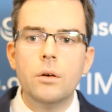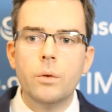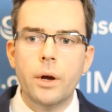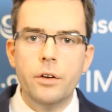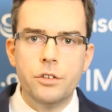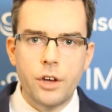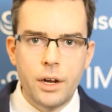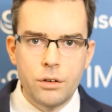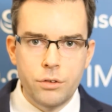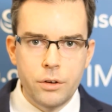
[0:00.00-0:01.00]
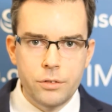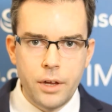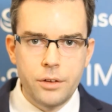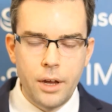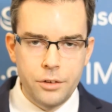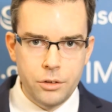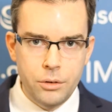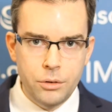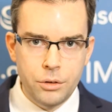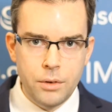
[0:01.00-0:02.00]
Whereas China first tested
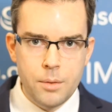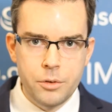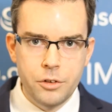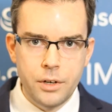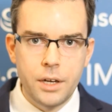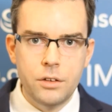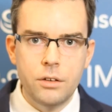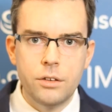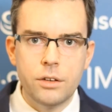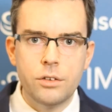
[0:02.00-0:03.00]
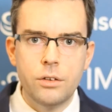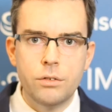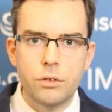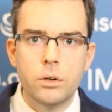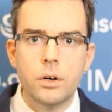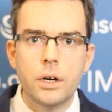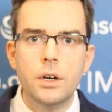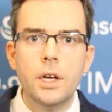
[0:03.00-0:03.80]
nuclear weapons in 1964,